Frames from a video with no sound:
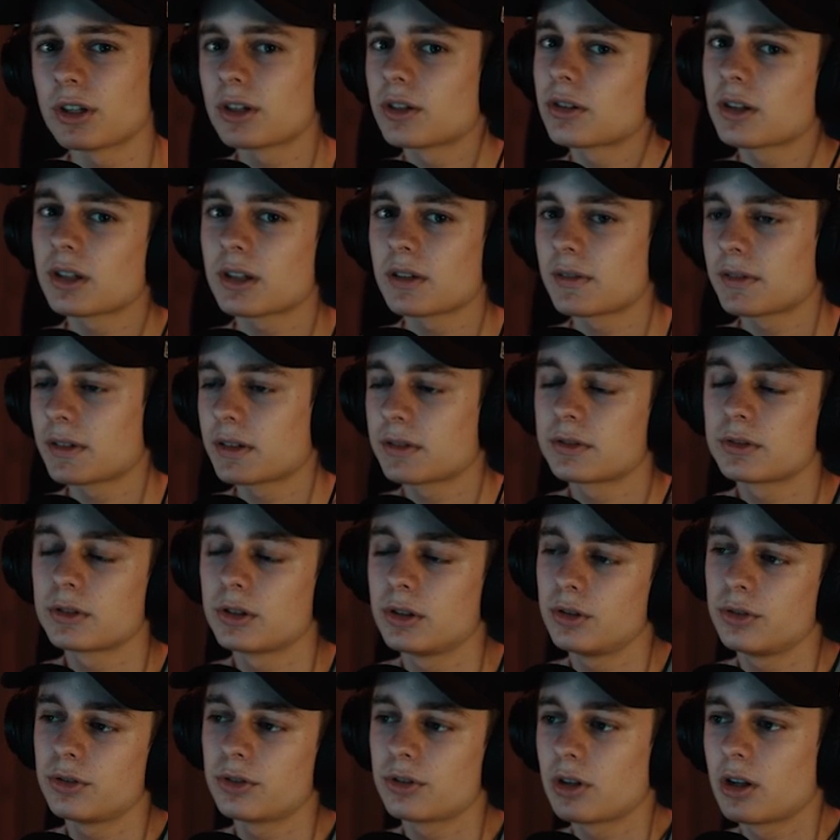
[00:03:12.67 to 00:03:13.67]
I don't think I've ever
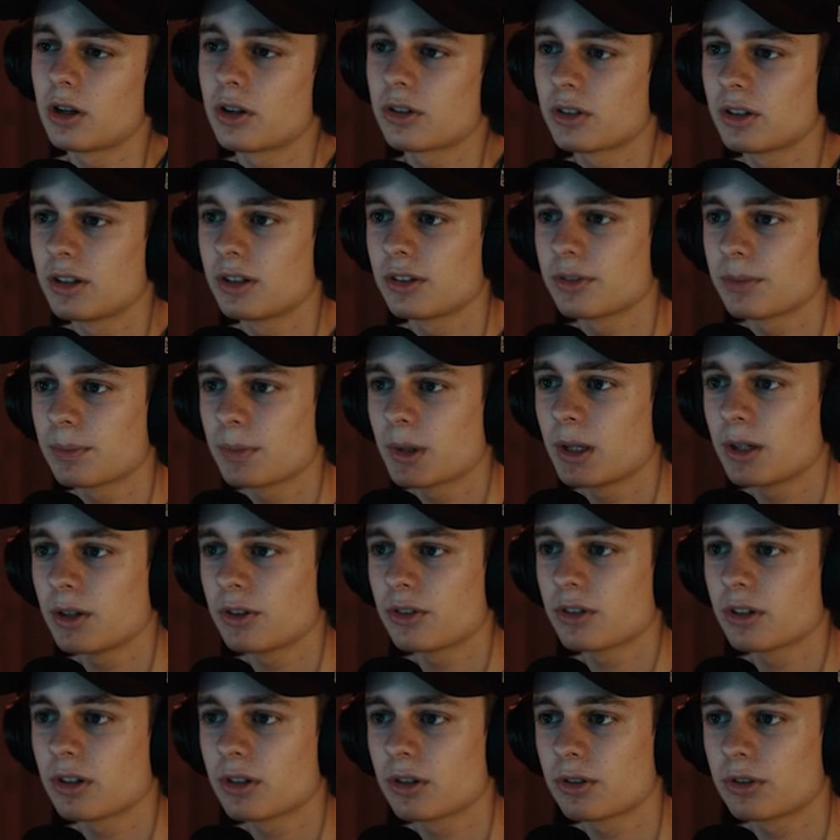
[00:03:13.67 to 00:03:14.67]
used lossless.
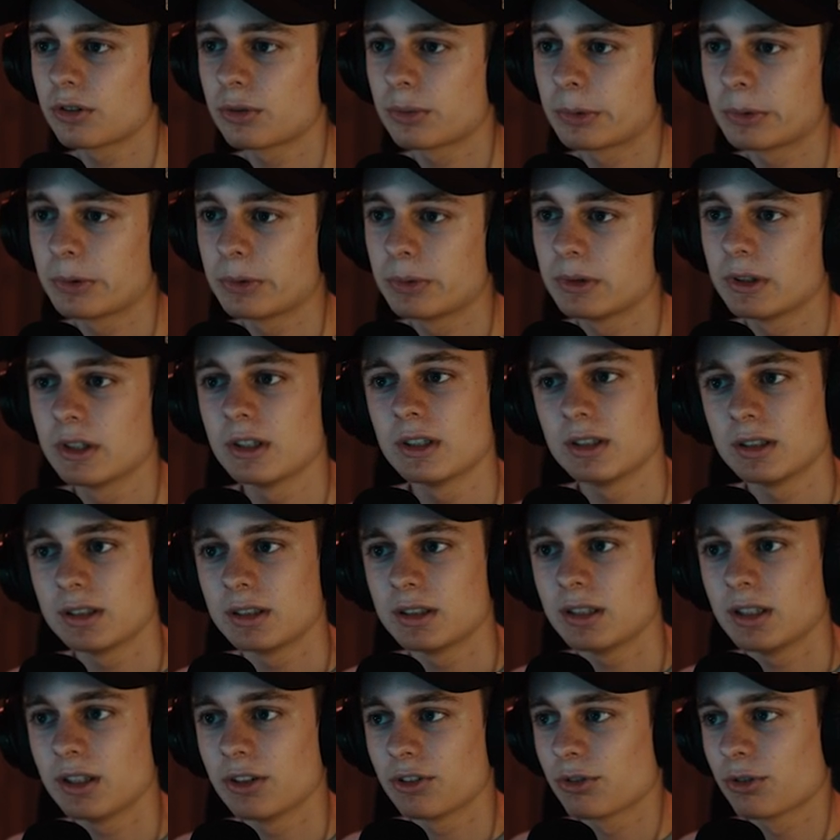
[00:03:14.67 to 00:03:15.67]
Indistinguishable
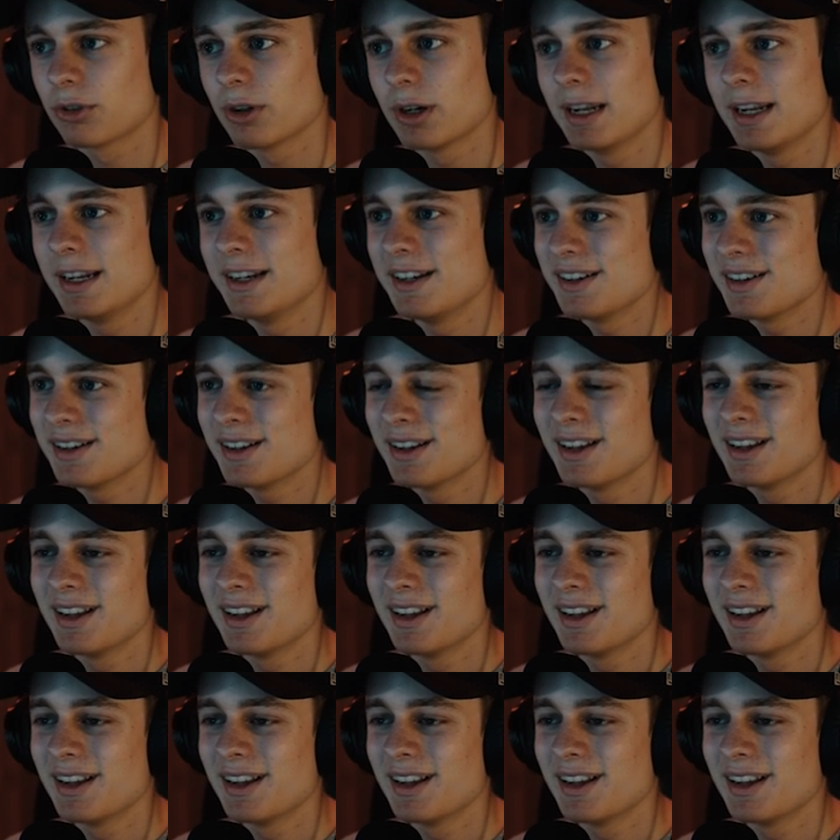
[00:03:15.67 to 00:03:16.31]
is great.